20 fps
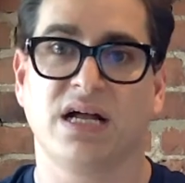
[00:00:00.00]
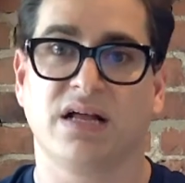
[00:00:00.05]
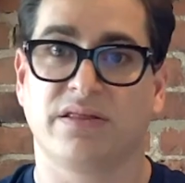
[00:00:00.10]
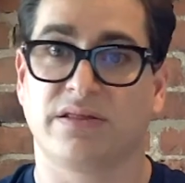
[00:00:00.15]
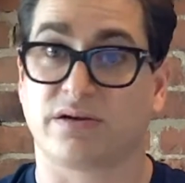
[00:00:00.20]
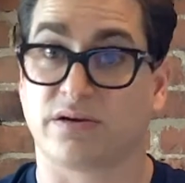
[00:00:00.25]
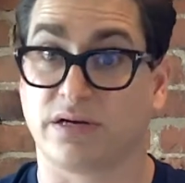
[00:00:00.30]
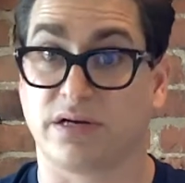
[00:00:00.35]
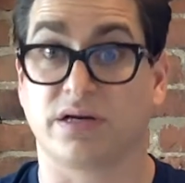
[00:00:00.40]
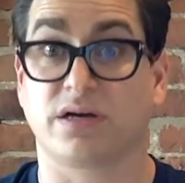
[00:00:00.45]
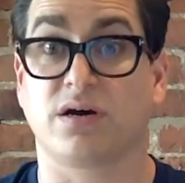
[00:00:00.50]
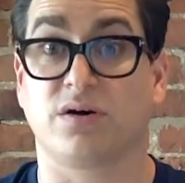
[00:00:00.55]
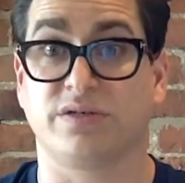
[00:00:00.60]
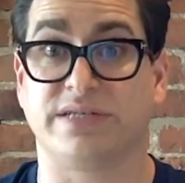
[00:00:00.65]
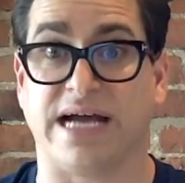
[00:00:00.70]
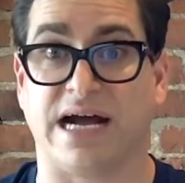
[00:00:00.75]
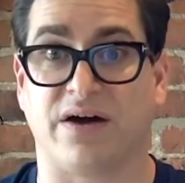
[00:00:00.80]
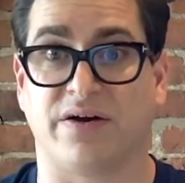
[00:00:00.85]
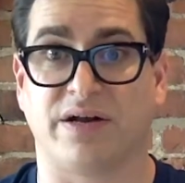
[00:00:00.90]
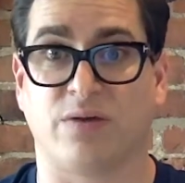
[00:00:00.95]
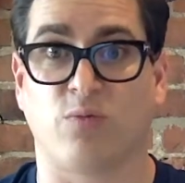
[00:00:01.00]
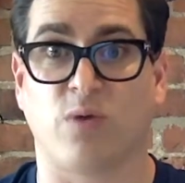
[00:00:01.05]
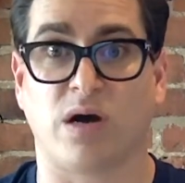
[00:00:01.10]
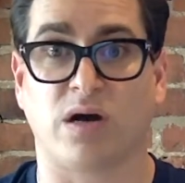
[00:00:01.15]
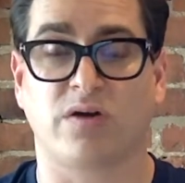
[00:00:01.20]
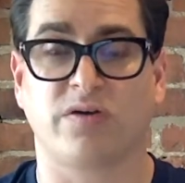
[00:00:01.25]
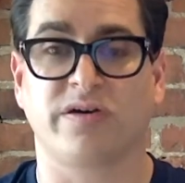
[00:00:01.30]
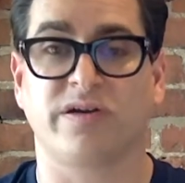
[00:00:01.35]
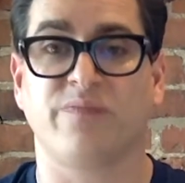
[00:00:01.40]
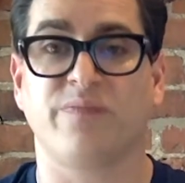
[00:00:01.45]
They're going to go down. And
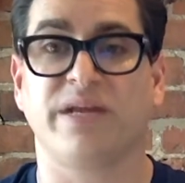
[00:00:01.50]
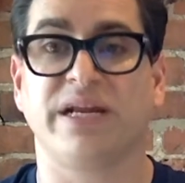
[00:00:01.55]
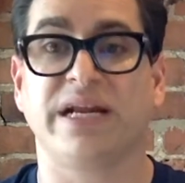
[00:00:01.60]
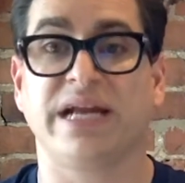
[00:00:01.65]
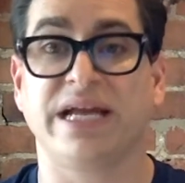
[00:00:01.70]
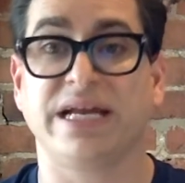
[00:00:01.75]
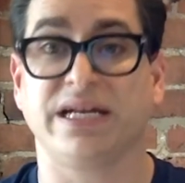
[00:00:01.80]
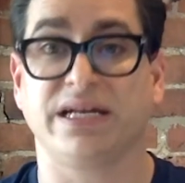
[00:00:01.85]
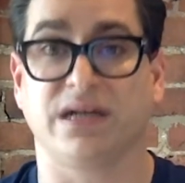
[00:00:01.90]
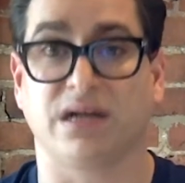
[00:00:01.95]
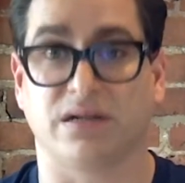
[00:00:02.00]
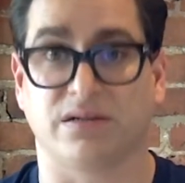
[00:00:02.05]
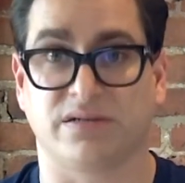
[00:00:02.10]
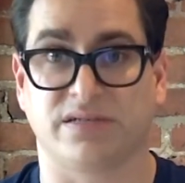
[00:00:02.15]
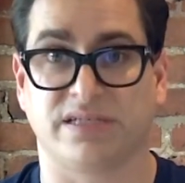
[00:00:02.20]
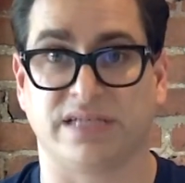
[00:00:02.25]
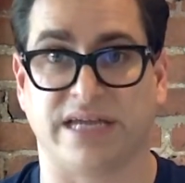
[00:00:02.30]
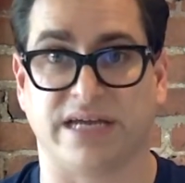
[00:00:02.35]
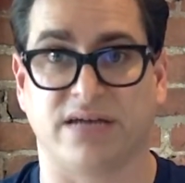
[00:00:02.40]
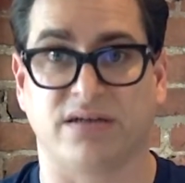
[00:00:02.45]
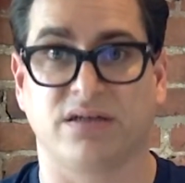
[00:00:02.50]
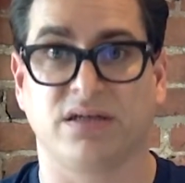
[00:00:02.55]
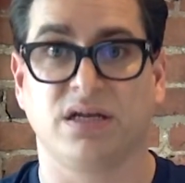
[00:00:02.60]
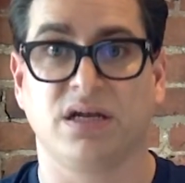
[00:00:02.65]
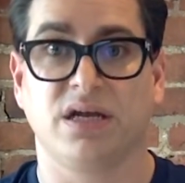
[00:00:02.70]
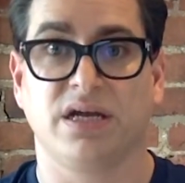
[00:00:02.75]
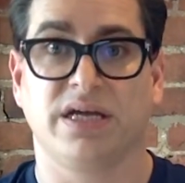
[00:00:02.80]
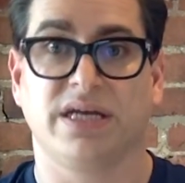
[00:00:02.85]
what could have been an $80 sale